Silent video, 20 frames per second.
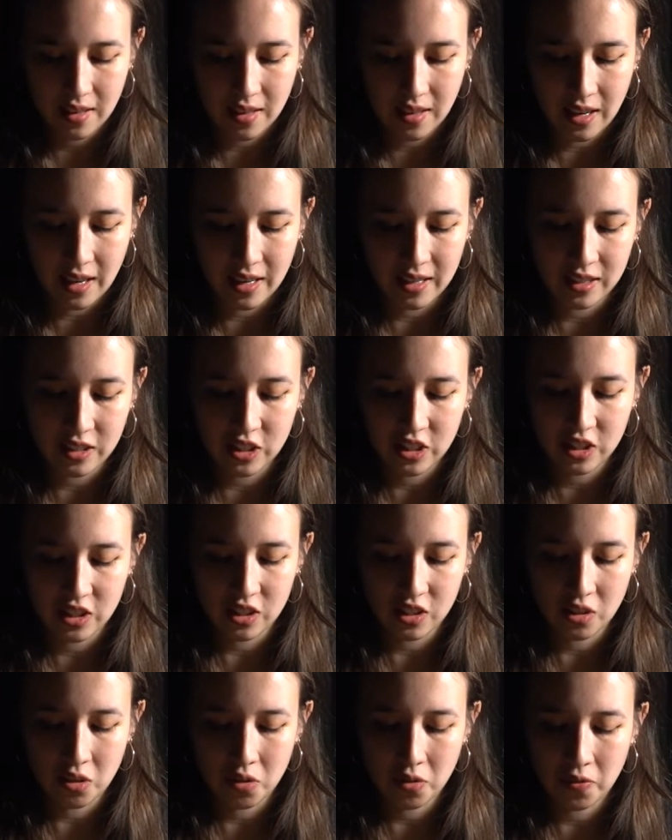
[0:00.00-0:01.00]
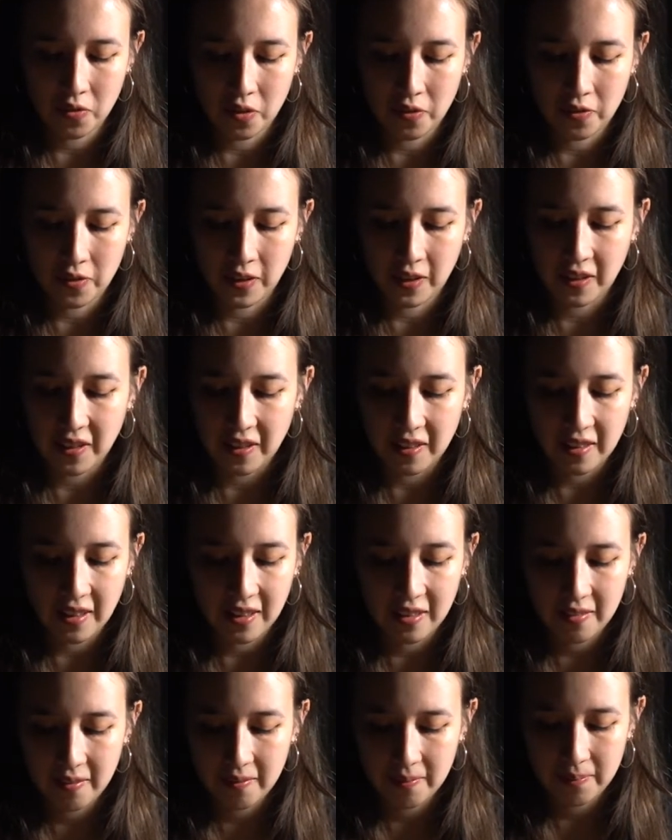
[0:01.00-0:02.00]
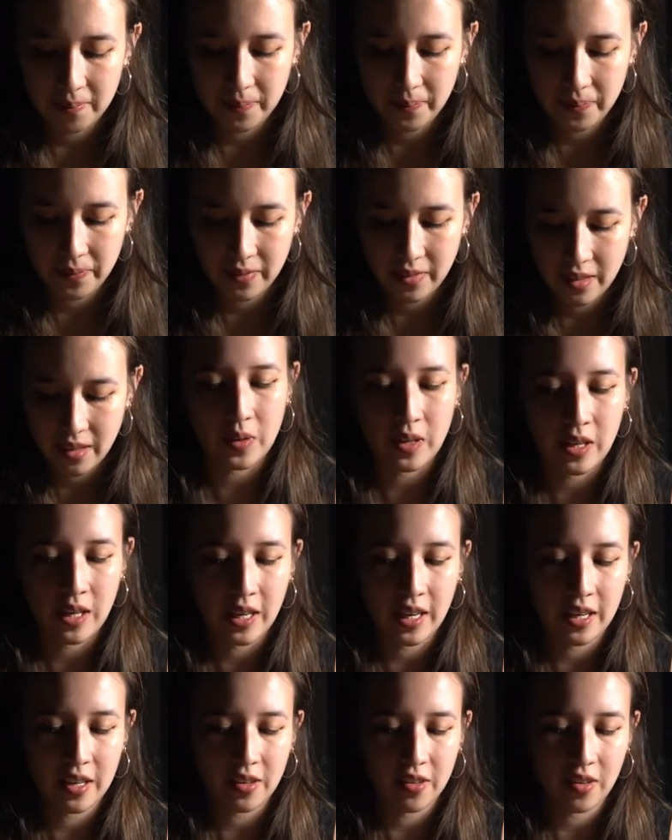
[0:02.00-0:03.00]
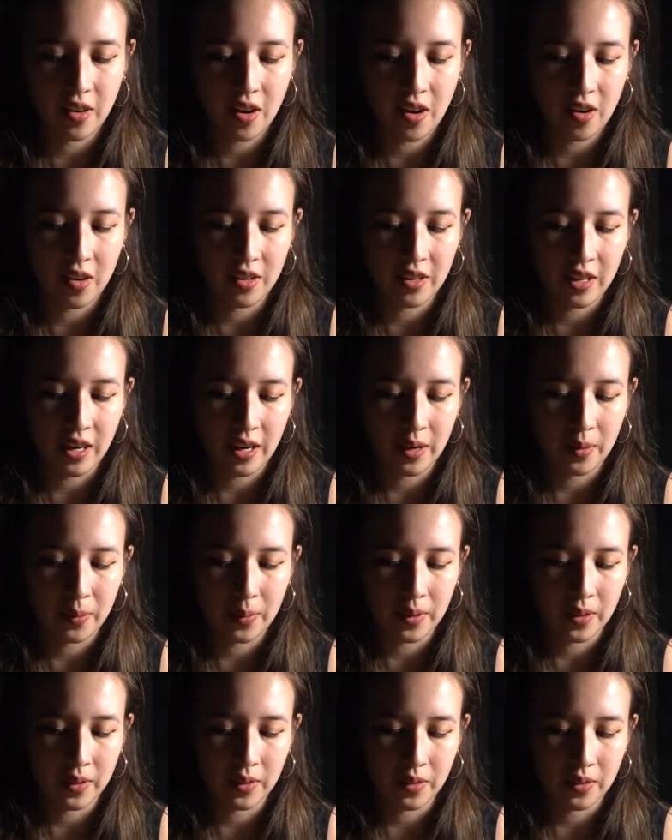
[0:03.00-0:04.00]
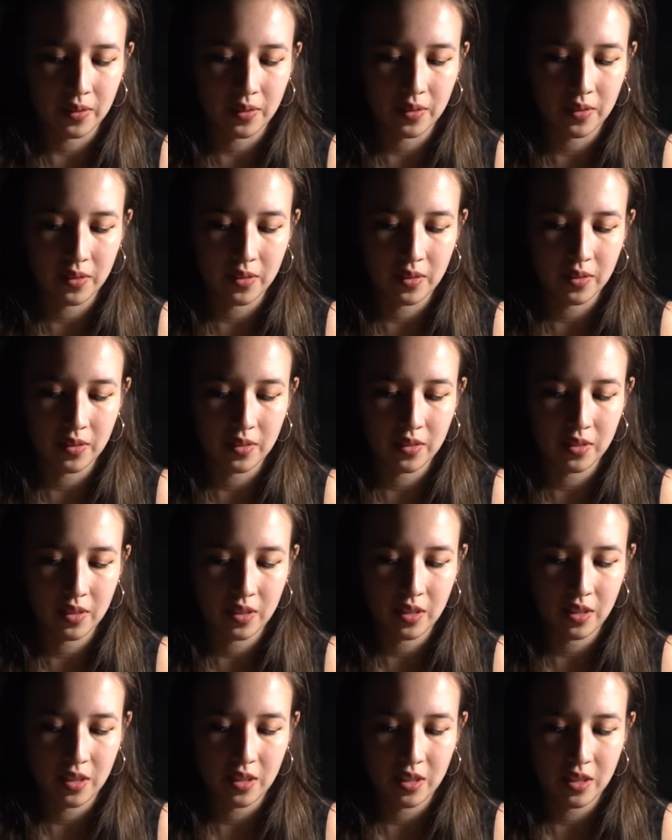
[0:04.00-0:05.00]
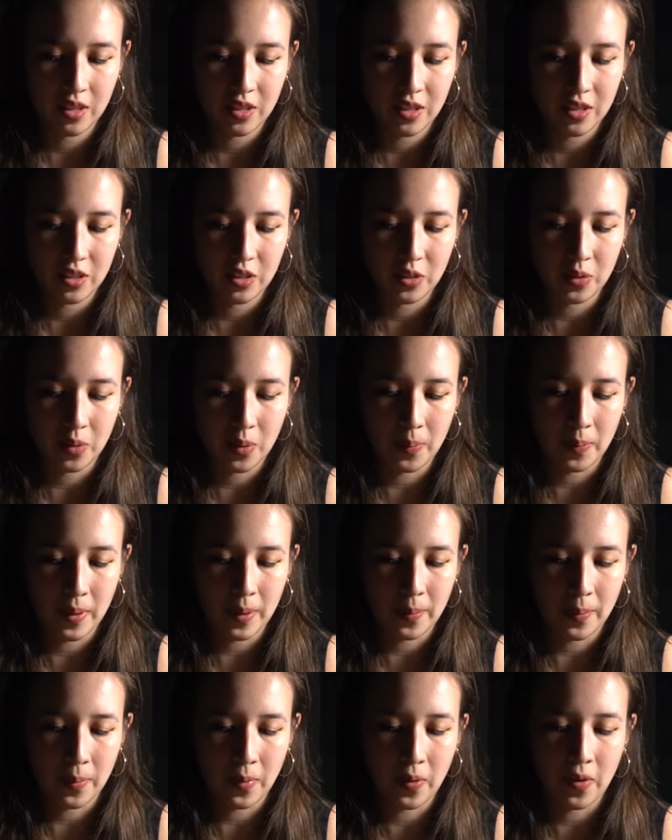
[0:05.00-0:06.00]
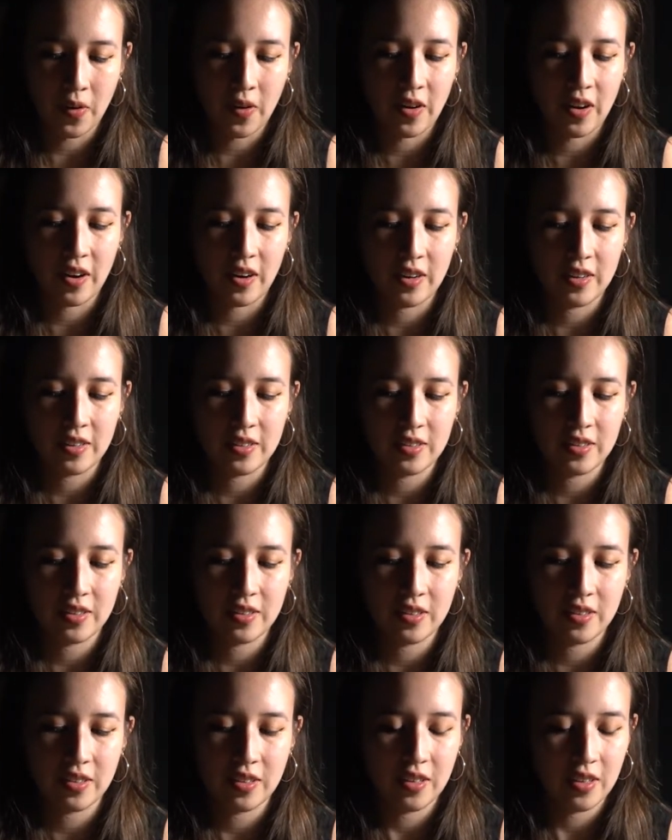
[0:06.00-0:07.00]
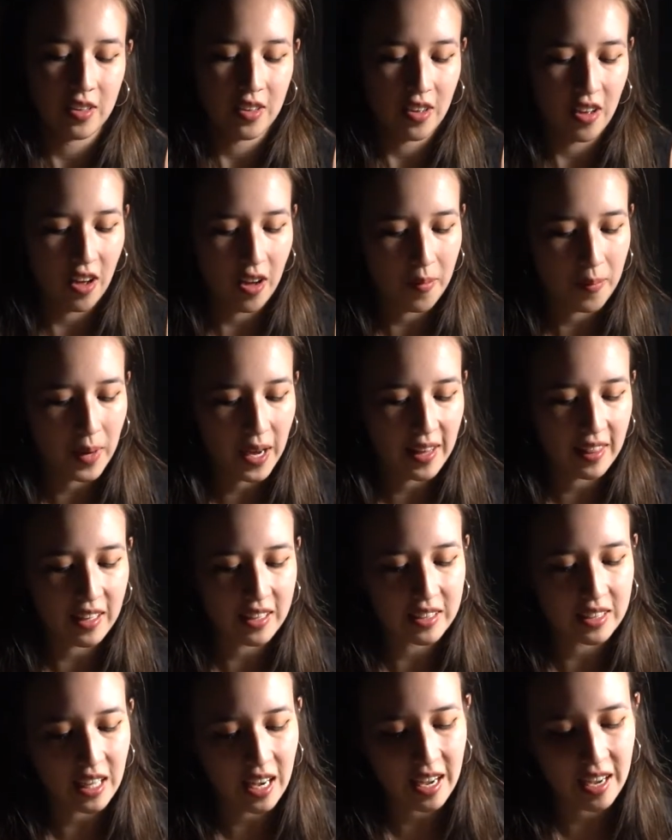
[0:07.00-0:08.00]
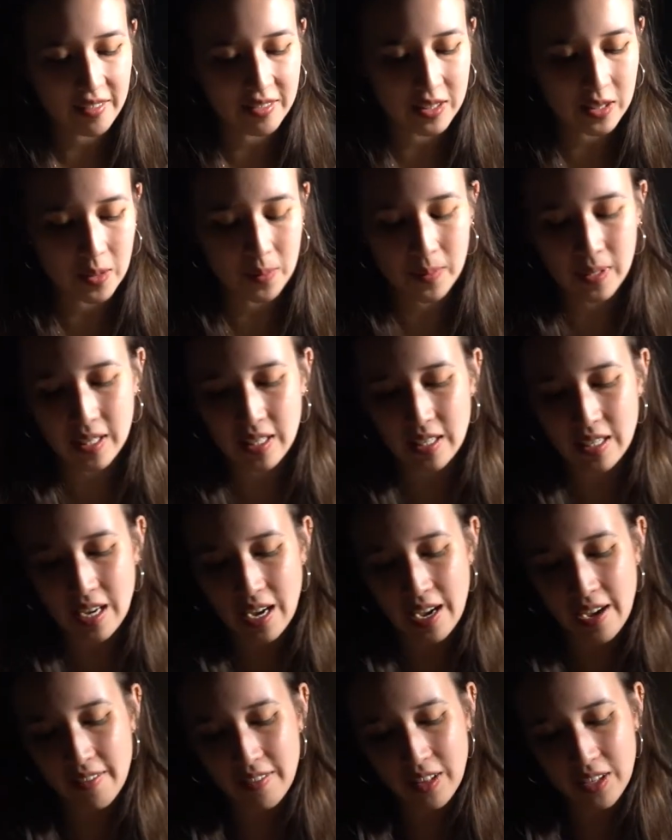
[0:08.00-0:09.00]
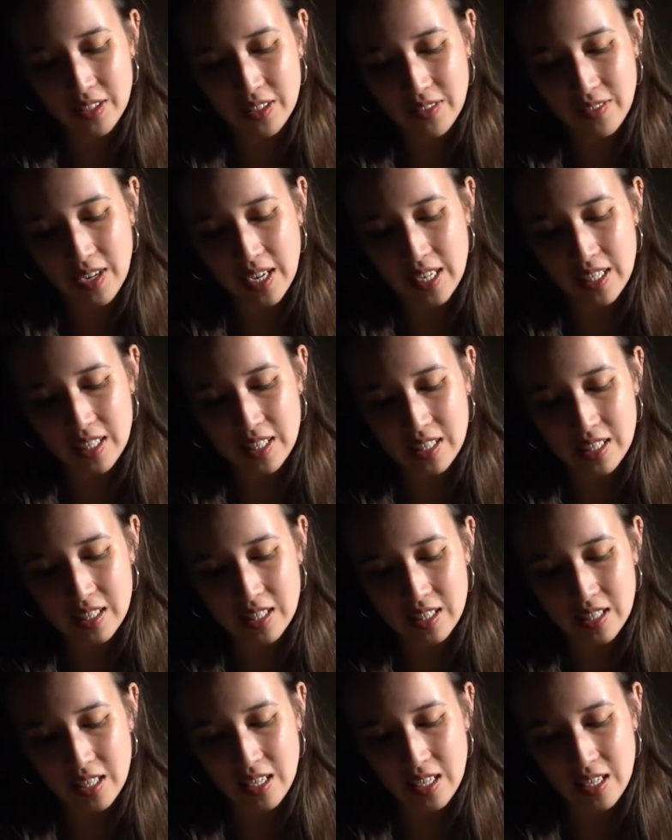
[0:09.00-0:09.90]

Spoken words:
and it's just so fulfilling. Then later on I will do a bit more of my things. I have lots of ideas,